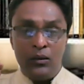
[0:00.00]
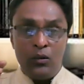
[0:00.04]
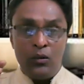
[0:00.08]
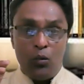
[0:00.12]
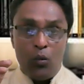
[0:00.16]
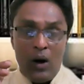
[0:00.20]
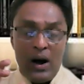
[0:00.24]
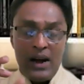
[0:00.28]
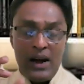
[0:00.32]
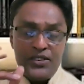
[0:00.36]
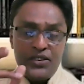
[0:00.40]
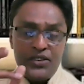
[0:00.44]

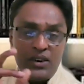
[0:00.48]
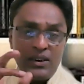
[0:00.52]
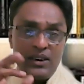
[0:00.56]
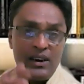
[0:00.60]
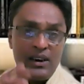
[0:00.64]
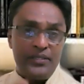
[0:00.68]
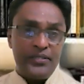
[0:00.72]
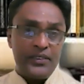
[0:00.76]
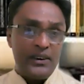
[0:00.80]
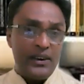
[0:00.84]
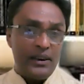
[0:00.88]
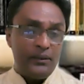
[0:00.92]
Once you
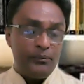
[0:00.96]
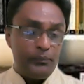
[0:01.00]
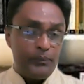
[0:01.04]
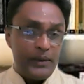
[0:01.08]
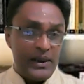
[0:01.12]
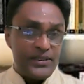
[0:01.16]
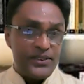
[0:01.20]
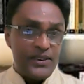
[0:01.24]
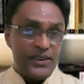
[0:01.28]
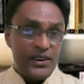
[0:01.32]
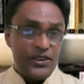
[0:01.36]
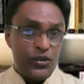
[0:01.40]
learn the
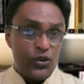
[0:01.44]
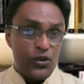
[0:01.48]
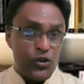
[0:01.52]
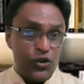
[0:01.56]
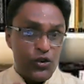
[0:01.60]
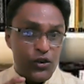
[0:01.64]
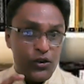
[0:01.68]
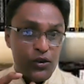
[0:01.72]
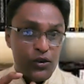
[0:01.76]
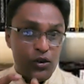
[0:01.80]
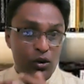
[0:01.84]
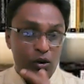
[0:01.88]
basics, you
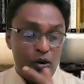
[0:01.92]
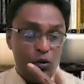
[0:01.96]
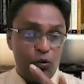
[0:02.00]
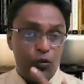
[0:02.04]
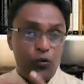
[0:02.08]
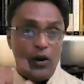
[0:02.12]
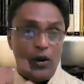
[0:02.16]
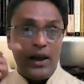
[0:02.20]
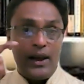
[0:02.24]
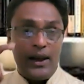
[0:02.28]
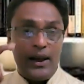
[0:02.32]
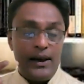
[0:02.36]
should know
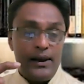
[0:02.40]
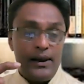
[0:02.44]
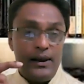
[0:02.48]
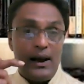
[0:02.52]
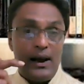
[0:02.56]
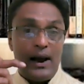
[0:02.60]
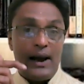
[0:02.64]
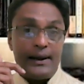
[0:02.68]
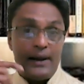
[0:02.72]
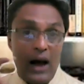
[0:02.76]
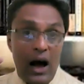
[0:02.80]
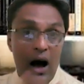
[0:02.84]
where
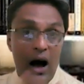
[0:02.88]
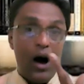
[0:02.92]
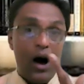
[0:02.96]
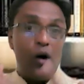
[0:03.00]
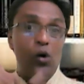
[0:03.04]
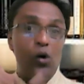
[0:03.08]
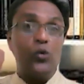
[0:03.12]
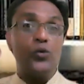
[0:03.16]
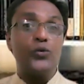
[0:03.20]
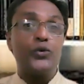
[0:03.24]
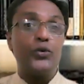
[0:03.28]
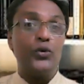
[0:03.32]
and
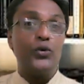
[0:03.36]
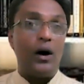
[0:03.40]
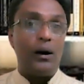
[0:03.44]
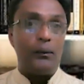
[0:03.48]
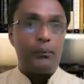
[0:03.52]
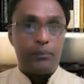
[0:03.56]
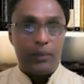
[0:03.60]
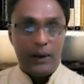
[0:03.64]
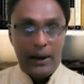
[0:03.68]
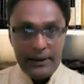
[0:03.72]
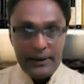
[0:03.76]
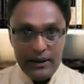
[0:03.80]
how to
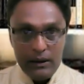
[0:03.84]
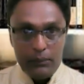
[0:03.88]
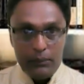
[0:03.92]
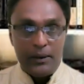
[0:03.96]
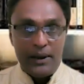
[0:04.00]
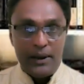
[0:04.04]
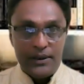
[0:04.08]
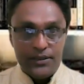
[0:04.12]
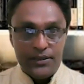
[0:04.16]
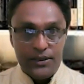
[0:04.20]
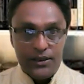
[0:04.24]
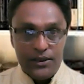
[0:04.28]
apply the
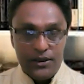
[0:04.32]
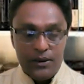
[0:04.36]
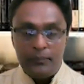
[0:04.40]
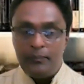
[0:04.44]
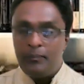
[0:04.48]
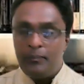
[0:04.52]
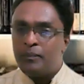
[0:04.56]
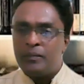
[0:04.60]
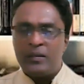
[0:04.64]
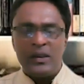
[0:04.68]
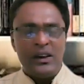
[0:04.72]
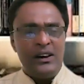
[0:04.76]
basics.
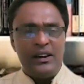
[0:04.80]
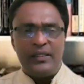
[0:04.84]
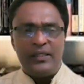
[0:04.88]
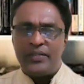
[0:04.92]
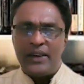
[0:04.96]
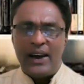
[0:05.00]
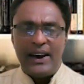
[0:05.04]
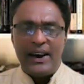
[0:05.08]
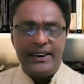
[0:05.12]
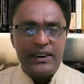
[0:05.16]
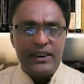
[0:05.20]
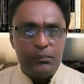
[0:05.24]

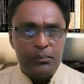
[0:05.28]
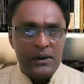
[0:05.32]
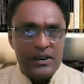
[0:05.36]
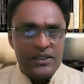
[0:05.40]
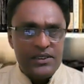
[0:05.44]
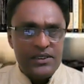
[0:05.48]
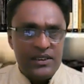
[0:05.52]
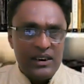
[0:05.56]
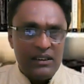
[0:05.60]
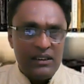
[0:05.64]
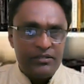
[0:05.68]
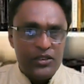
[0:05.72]

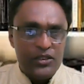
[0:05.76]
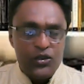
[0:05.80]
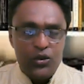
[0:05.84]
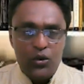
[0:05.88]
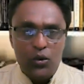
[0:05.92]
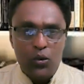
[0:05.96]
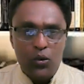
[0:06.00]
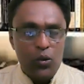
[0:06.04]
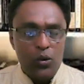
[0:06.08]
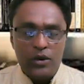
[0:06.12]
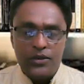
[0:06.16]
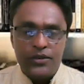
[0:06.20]
90% of the
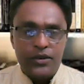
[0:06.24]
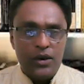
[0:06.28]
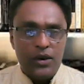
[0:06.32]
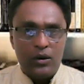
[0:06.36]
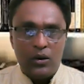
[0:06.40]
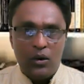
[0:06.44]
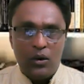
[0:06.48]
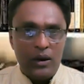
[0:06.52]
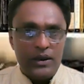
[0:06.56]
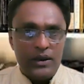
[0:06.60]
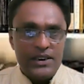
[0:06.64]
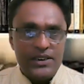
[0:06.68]
schools
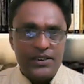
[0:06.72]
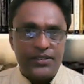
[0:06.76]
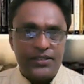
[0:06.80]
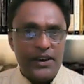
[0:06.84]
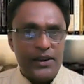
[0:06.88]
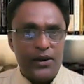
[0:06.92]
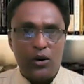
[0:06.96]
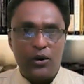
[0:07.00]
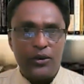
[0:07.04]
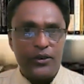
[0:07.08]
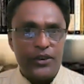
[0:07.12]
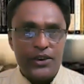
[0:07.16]
or colleges, they
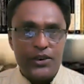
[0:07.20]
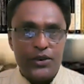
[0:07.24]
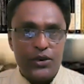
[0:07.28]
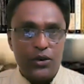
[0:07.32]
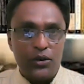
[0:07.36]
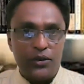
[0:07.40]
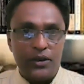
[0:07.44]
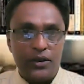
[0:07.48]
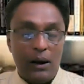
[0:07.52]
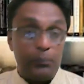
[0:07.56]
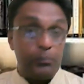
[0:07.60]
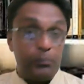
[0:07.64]
don't teach
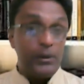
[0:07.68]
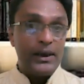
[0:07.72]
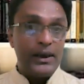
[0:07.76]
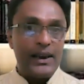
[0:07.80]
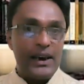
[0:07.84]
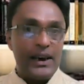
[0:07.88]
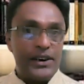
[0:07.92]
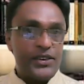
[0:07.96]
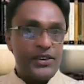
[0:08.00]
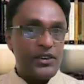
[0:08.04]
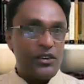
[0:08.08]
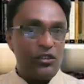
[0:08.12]
you the
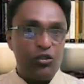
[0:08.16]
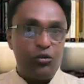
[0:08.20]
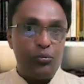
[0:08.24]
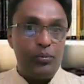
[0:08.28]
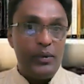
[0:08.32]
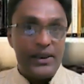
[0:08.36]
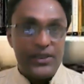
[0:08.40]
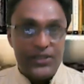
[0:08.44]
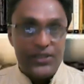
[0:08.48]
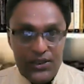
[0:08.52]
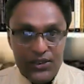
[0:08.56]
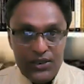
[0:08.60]
application of
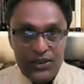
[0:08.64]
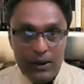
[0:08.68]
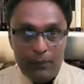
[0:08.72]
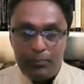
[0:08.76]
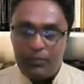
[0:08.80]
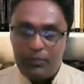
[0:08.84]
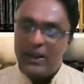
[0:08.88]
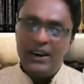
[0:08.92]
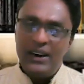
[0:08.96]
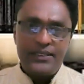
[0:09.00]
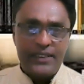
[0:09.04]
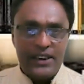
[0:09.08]
basics.
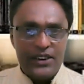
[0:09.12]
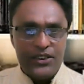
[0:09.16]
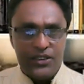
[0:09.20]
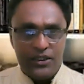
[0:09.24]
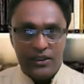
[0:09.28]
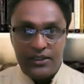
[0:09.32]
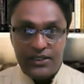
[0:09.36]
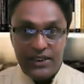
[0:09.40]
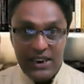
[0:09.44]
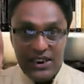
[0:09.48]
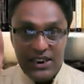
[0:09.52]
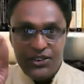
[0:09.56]
They'll
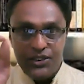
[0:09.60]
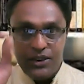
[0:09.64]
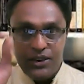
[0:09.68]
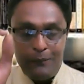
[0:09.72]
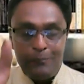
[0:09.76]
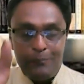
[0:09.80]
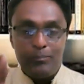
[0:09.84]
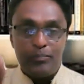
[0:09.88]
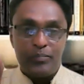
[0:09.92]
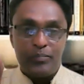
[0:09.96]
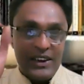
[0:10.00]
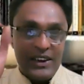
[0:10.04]
just
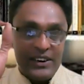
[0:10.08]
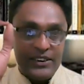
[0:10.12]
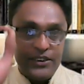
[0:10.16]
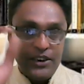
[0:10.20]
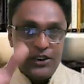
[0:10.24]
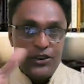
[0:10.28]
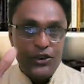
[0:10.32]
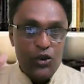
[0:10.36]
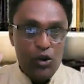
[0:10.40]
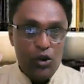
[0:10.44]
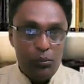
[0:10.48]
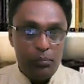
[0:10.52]

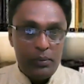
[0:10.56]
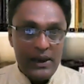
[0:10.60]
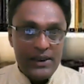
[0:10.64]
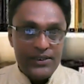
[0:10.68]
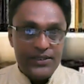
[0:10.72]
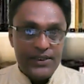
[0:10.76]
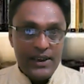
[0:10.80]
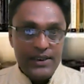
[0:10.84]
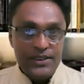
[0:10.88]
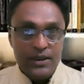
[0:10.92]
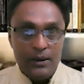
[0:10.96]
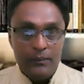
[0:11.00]
teach you
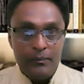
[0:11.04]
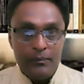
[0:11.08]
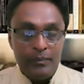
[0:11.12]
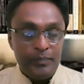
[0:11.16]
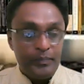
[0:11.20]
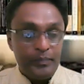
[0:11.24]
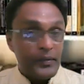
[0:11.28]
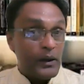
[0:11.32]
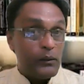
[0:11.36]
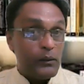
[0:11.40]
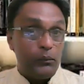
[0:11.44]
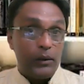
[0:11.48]
basics,
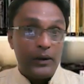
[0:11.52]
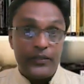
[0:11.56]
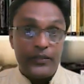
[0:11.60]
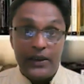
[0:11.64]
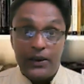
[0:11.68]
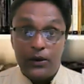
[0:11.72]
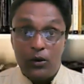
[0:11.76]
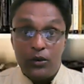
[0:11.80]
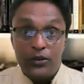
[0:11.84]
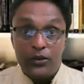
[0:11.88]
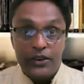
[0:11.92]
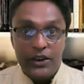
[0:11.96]
but they
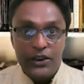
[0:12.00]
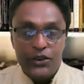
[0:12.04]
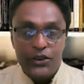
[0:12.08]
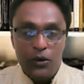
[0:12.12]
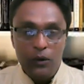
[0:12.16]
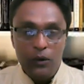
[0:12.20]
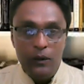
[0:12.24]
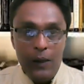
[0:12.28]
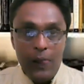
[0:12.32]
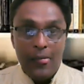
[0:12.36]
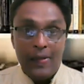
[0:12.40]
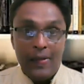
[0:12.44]
don't teach
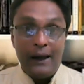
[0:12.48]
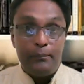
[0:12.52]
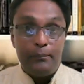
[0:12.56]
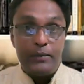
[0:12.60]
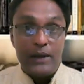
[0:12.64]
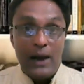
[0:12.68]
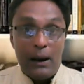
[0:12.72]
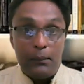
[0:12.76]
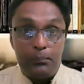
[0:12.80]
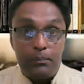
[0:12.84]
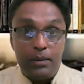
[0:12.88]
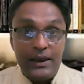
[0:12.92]
you
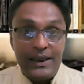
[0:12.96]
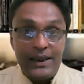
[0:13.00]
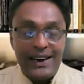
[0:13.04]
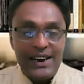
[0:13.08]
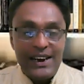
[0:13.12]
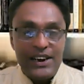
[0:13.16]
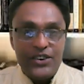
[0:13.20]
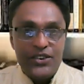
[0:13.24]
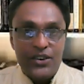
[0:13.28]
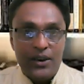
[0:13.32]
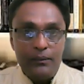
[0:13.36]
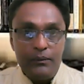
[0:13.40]
the
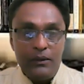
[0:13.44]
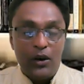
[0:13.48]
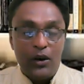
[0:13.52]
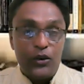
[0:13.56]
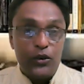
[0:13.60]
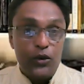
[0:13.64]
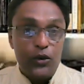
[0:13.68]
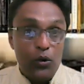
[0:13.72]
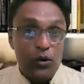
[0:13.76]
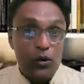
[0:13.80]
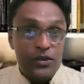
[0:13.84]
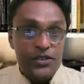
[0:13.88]
application or
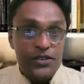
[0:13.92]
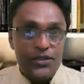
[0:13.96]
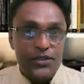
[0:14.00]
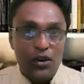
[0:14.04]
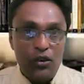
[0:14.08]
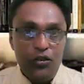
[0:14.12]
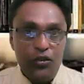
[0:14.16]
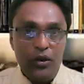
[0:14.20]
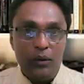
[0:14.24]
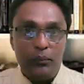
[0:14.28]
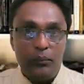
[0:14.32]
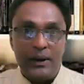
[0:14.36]
uses
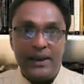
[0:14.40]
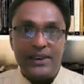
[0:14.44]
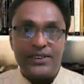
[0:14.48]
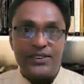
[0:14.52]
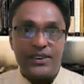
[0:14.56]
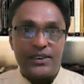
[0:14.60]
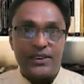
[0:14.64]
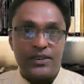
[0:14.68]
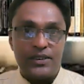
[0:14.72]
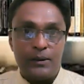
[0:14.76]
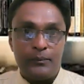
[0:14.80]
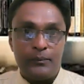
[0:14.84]
of
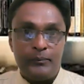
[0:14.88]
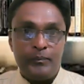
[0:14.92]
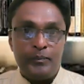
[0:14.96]
basics.